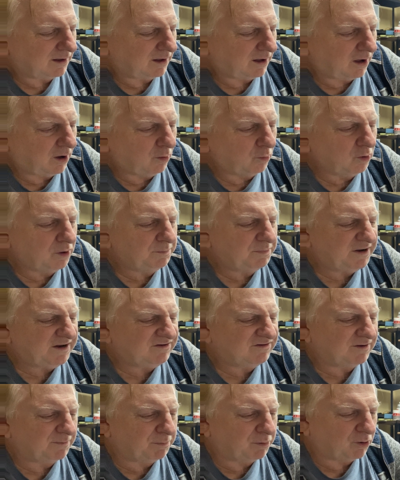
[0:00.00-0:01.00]
I wouldn't be
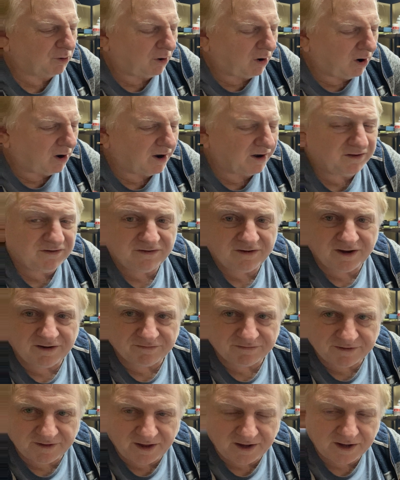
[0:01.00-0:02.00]
surprised
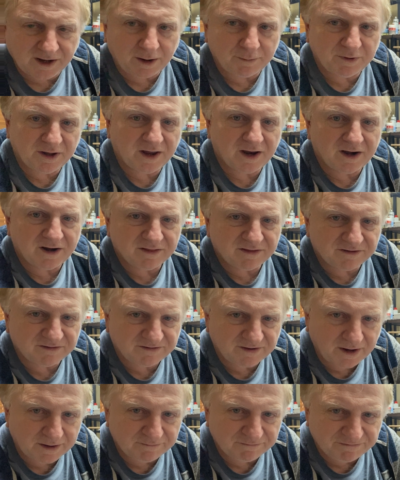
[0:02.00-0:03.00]
if they're coming out of the
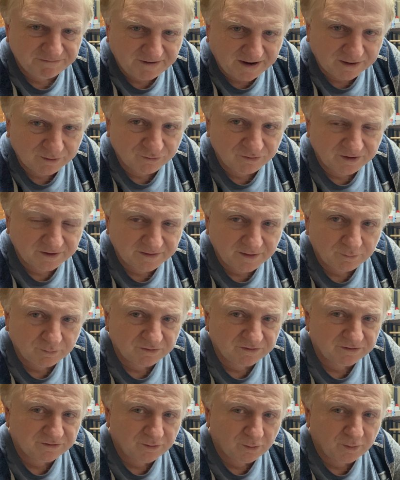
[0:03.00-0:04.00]
same factory that
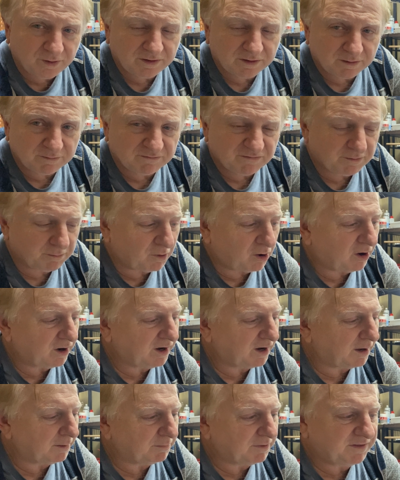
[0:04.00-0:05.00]
was doing them for
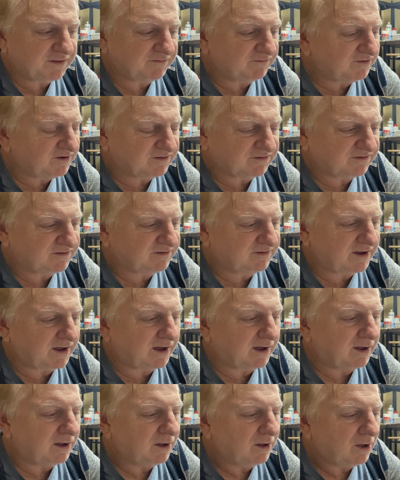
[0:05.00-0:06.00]
Minelab, and they've just
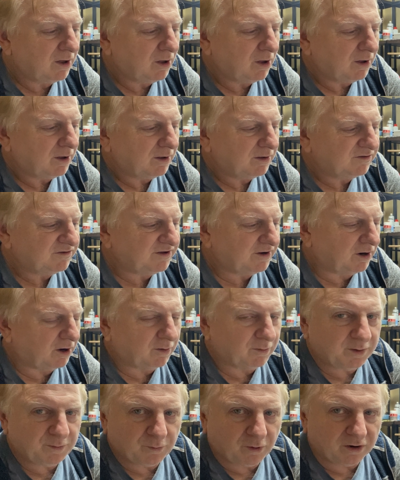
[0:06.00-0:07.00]
said, "Oh,
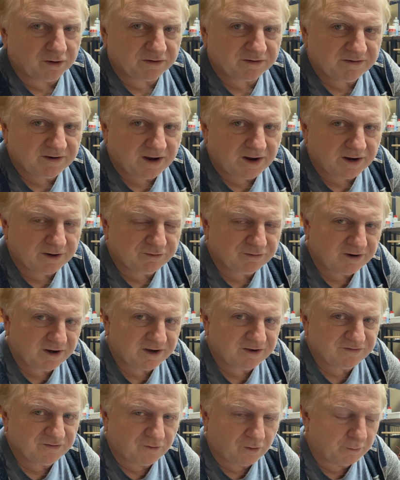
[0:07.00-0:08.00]
we want a
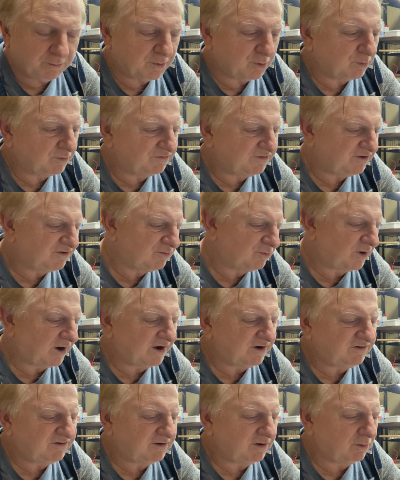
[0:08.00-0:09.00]
transformer with this
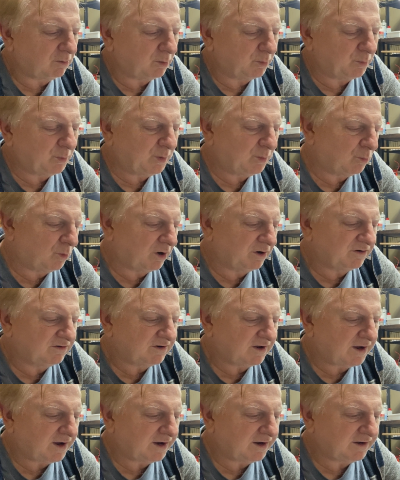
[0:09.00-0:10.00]
ratio, and we want
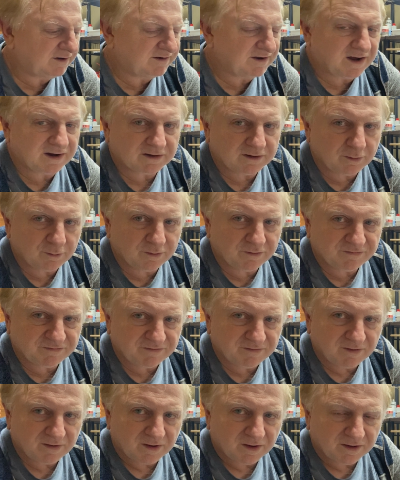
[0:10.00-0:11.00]
an inductor with
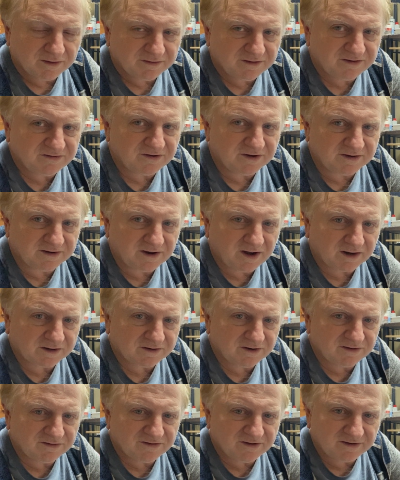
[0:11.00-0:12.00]
this
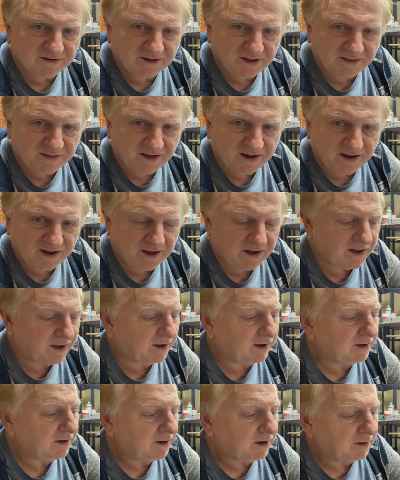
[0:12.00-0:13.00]
inductance," and there they are,
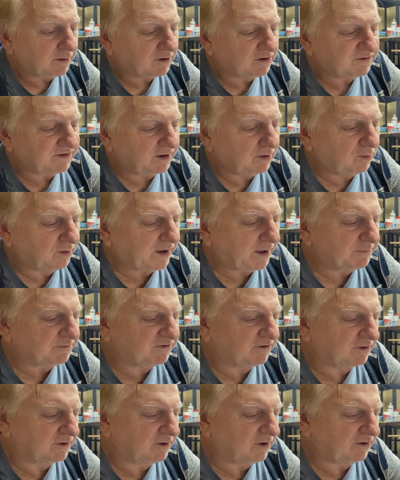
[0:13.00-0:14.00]
because they look
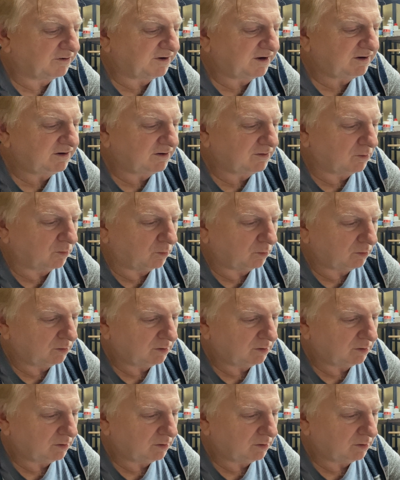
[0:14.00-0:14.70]
absolutely identical.